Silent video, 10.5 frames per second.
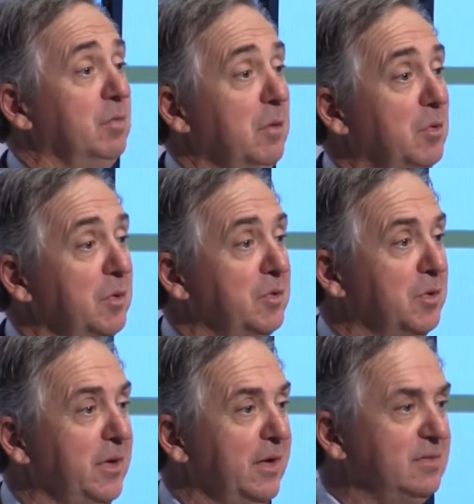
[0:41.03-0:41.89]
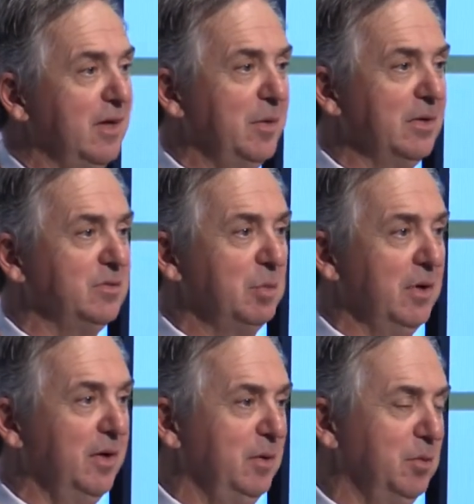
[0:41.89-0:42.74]
Remember we were talking yesterday about a
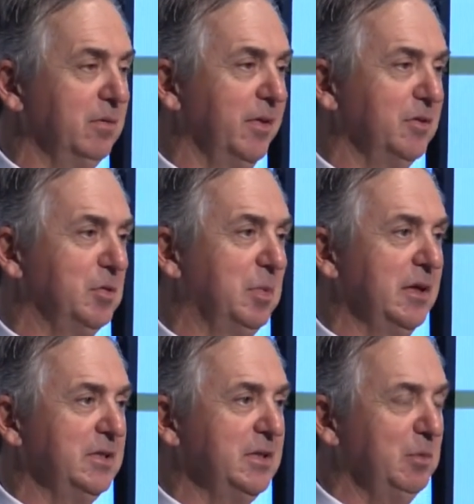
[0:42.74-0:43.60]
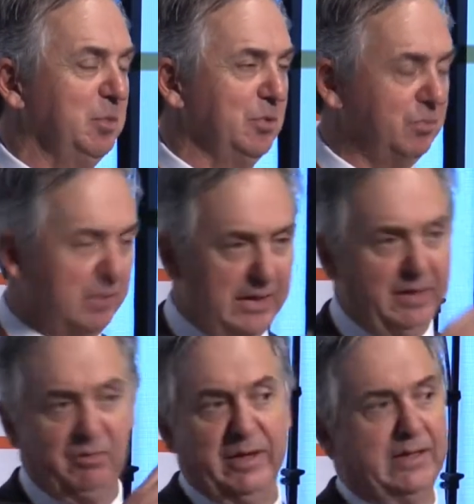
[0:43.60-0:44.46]
supply network rather than supply chain. Paul's
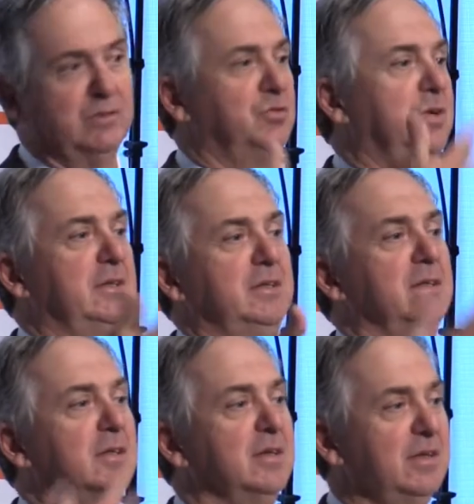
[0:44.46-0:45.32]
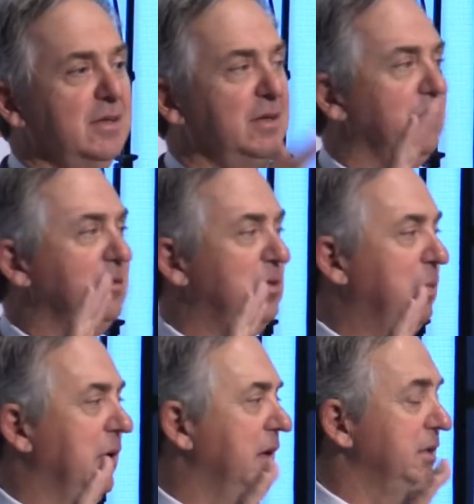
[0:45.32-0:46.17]
really reconstructed the
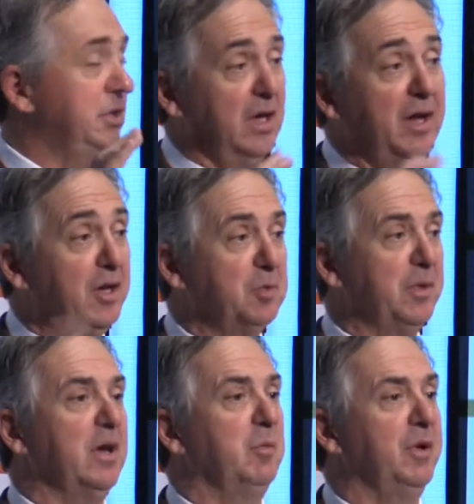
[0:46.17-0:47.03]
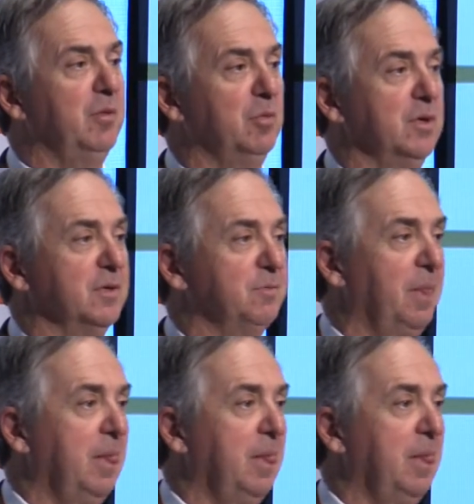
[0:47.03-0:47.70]
supply chain to become a network.